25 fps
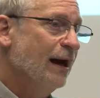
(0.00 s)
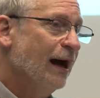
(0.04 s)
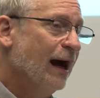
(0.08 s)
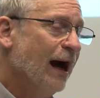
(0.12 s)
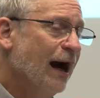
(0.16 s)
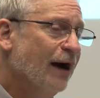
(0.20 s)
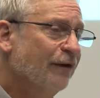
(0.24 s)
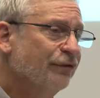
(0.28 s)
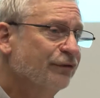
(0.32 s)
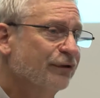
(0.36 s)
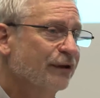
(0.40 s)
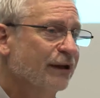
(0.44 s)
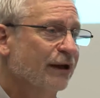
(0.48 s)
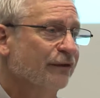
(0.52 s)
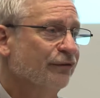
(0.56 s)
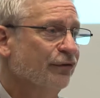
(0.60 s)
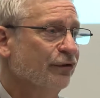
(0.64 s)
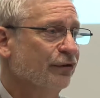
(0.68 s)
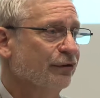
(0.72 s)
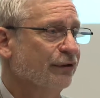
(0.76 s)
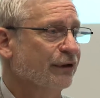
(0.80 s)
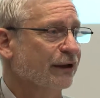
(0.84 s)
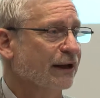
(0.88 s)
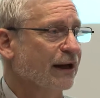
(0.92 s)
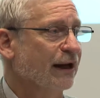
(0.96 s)
after they've
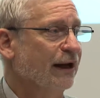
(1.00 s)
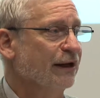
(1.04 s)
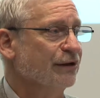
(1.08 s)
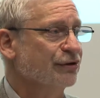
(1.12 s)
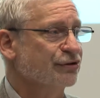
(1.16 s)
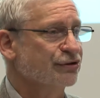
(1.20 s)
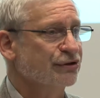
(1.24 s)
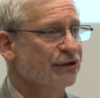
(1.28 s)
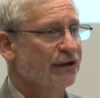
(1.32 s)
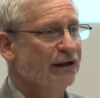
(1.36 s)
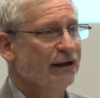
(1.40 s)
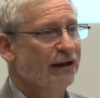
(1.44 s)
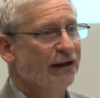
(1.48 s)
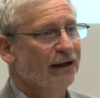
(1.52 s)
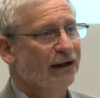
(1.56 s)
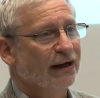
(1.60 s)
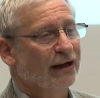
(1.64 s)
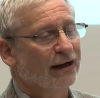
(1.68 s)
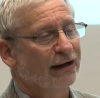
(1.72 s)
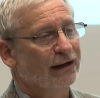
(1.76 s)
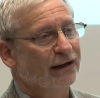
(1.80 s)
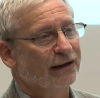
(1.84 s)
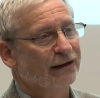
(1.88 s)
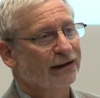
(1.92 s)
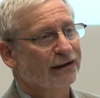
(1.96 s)
heard the case,
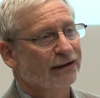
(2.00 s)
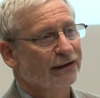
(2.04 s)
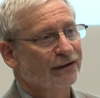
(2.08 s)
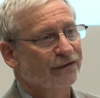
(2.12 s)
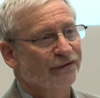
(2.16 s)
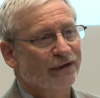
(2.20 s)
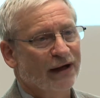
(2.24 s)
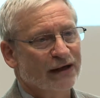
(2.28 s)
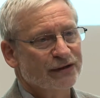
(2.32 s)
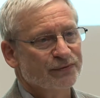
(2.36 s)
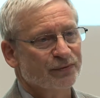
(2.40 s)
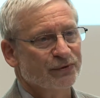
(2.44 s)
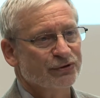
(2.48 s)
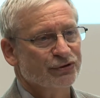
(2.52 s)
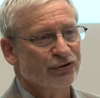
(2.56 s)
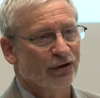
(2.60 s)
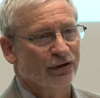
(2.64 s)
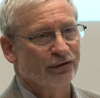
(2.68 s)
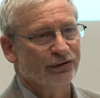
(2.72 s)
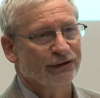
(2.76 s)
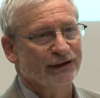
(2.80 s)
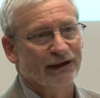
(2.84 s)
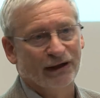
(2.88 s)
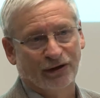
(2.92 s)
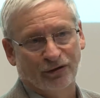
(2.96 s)
the vast
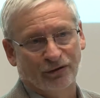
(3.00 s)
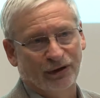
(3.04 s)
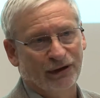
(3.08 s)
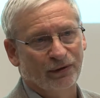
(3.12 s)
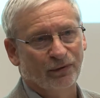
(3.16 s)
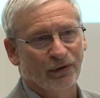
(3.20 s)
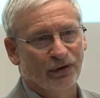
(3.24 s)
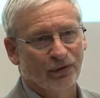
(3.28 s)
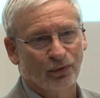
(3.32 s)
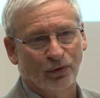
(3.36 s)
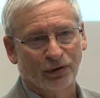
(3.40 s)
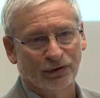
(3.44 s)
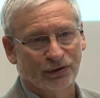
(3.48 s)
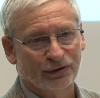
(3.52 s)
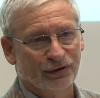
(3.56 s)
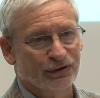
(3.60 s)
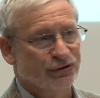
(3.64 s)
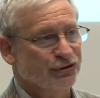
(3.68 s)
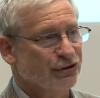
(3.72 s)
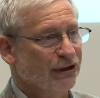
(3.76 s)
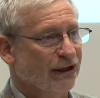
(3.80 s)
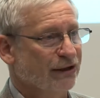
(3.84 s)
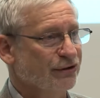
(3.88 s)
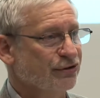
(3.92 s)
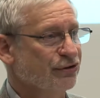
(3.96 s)
majority agree with what the
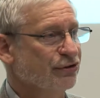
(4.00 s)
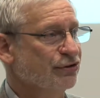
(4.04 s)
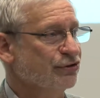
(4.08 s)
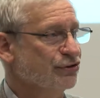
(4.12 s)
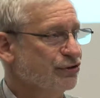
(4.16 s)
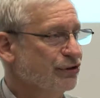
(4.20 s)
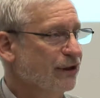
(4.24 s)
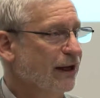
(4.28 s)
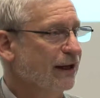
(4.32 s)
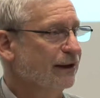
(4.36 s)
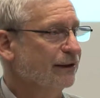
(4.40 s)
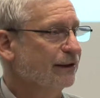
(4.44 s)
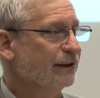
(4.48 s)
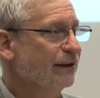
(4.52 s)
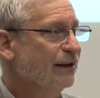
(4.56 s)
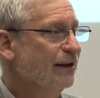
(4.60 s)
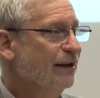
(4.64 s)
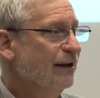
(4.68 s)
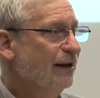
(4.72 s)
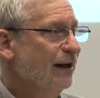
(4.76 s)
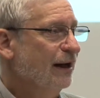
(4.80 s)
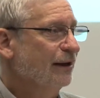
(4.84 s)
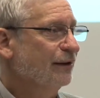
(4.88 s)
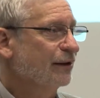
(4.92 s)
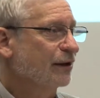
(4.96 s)
judge has done,
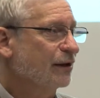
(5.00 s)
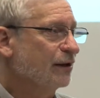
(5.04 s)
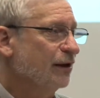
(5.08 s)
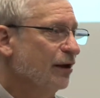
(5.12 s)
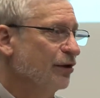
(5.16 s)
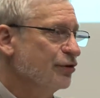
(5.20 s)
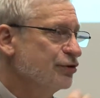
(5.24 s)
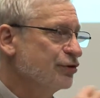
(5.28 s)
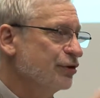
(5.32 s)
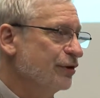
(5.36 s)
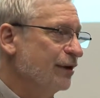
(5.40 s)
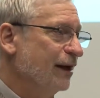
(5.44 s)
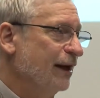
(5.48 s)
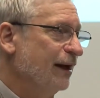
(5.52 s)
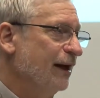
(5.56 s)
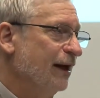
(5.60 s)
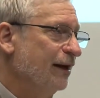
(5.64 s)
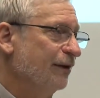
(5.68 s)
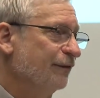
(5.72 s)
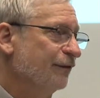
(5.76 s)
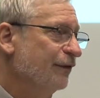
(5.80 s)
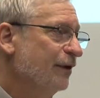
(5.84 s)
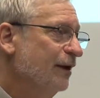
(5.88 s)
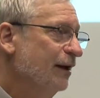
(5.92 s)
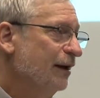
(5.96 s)
and the closer they
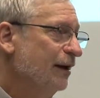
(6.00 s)
are